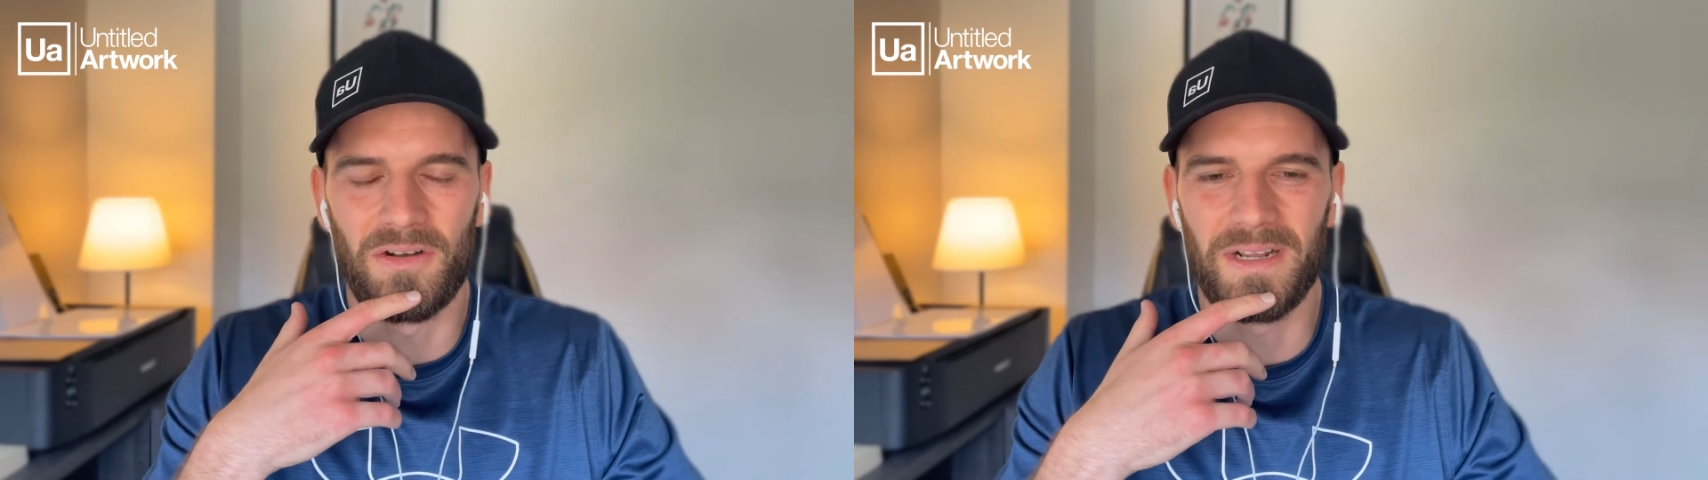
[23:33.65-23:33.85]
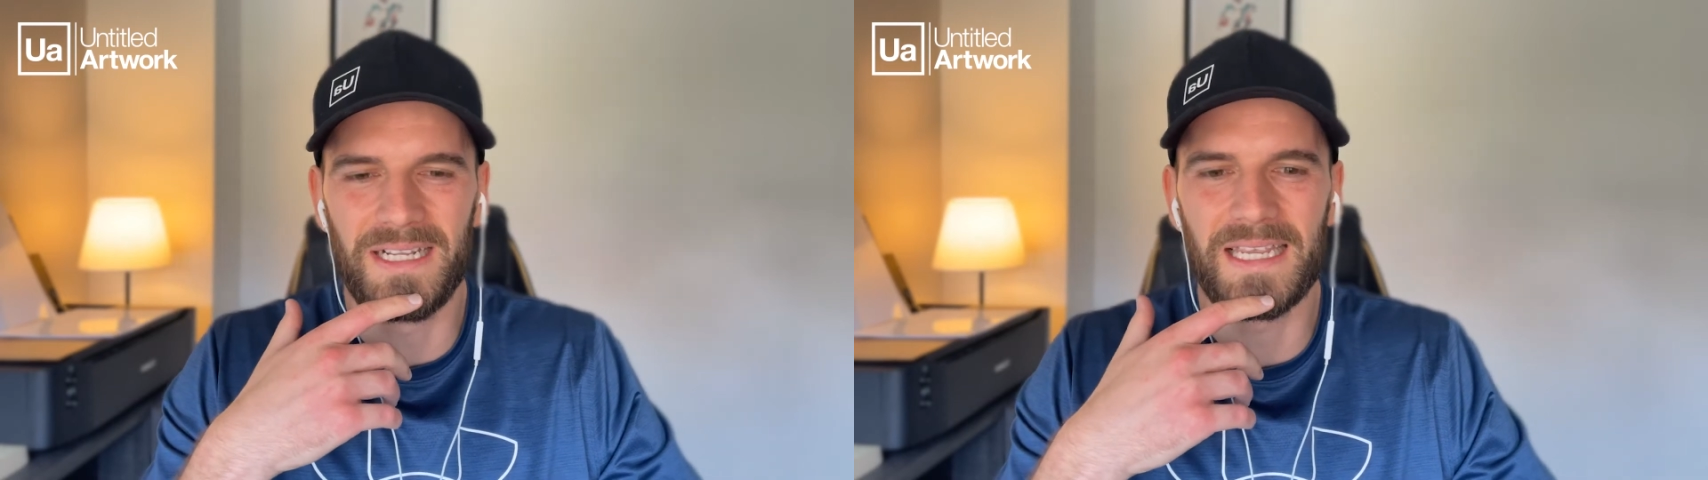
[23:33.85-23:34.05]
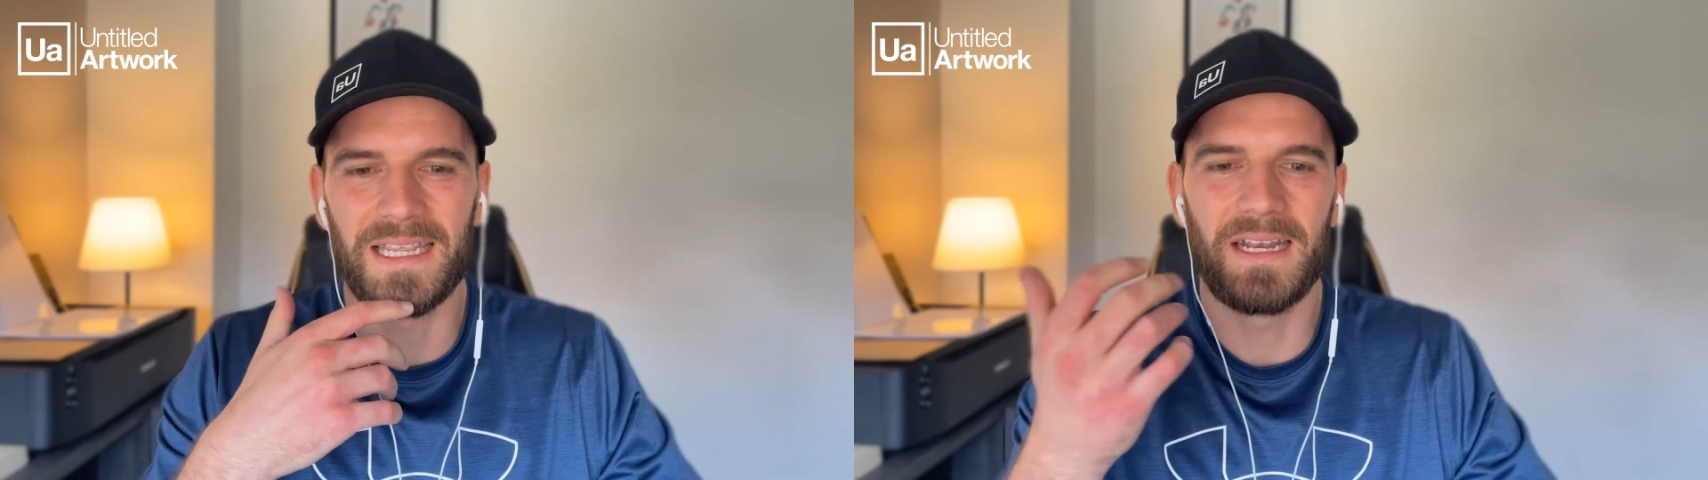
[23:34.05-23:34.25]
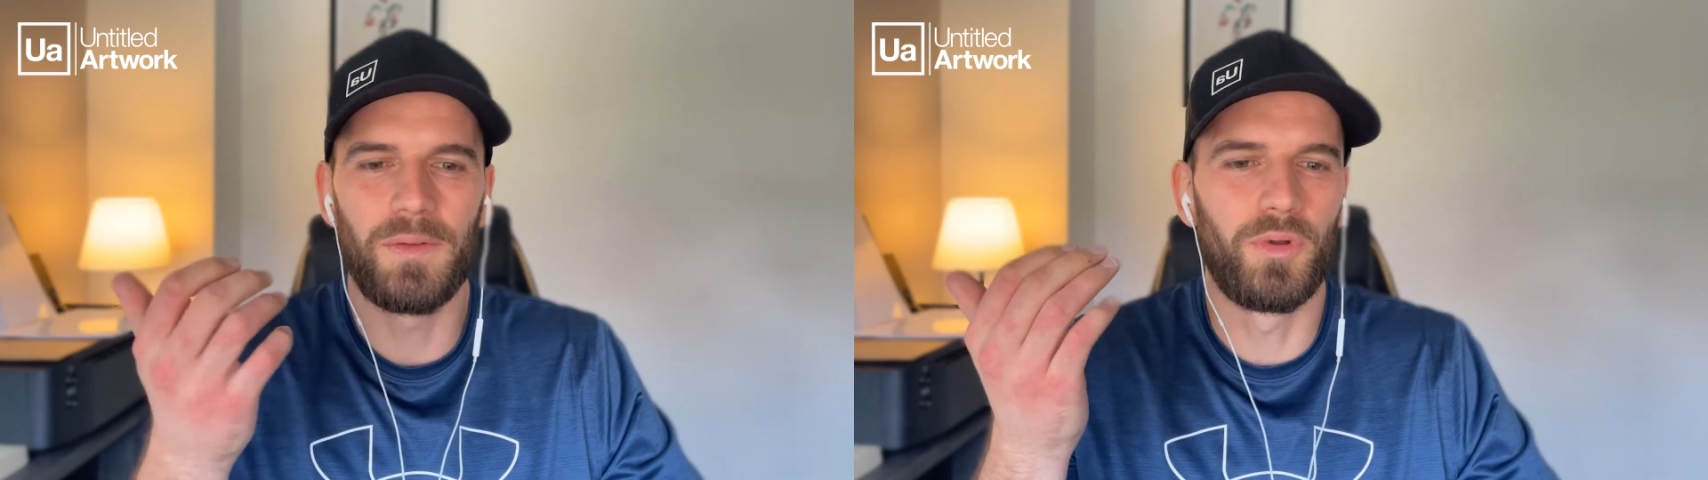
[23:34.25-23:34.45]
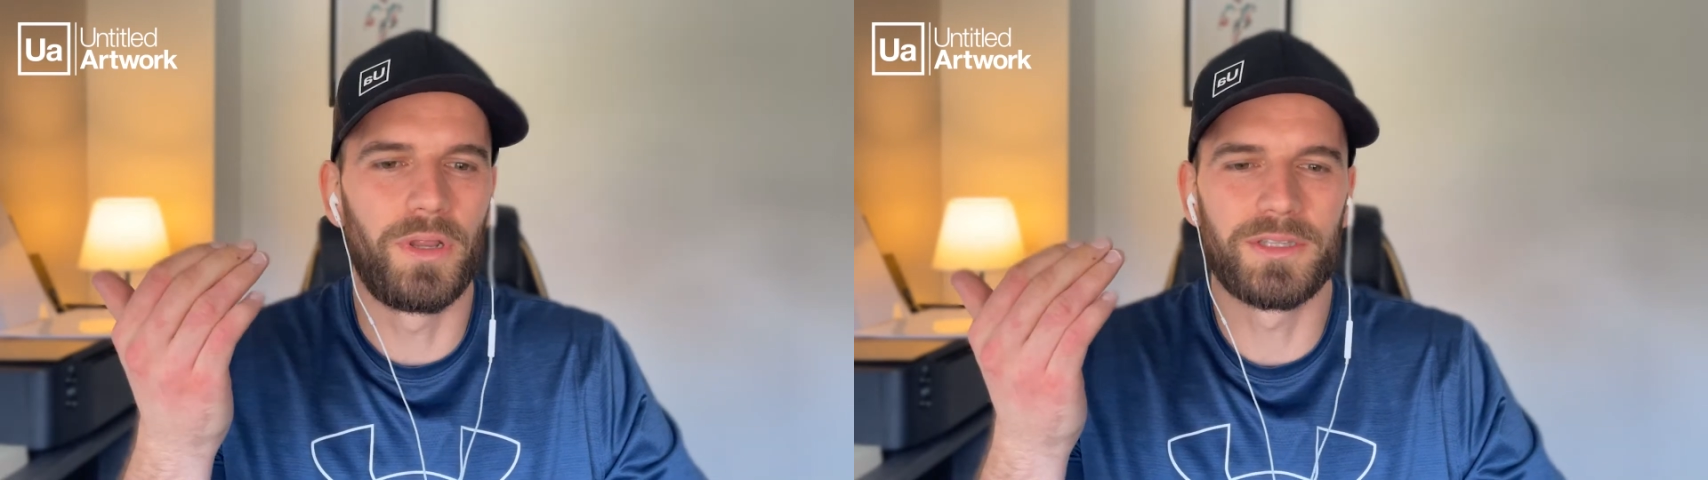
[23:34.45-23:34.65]
really taking any
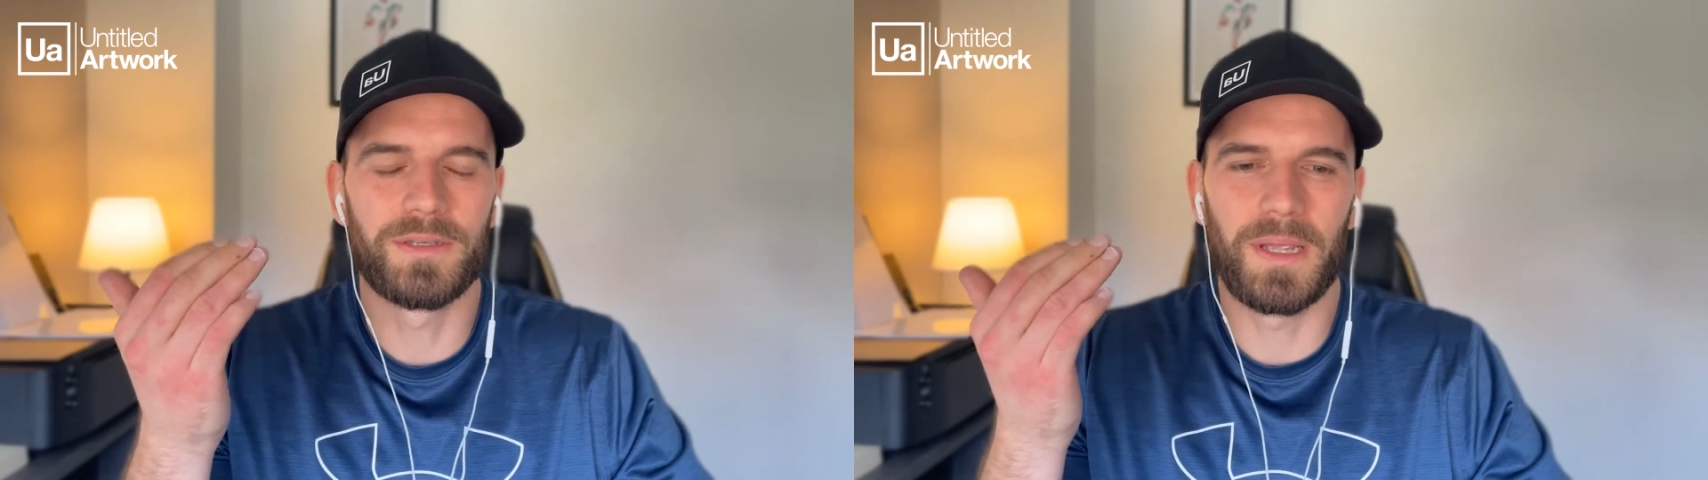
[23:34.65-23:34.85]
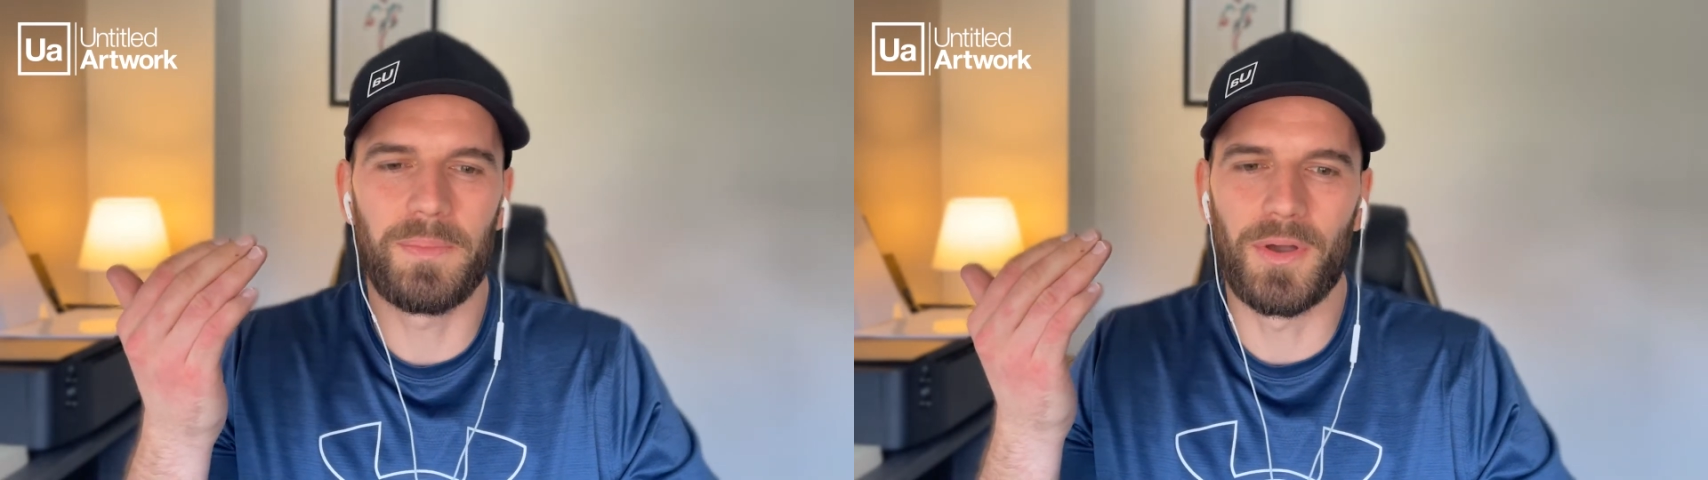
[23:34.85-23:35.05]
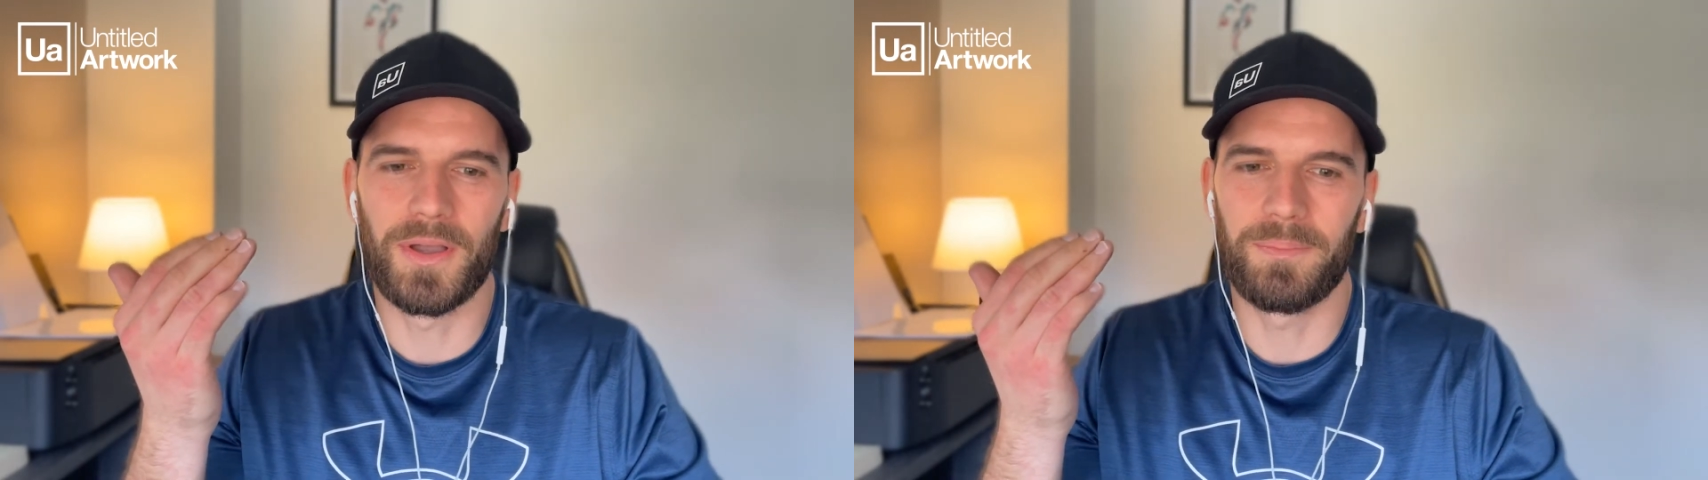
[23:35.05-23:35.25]
money out of my pocket,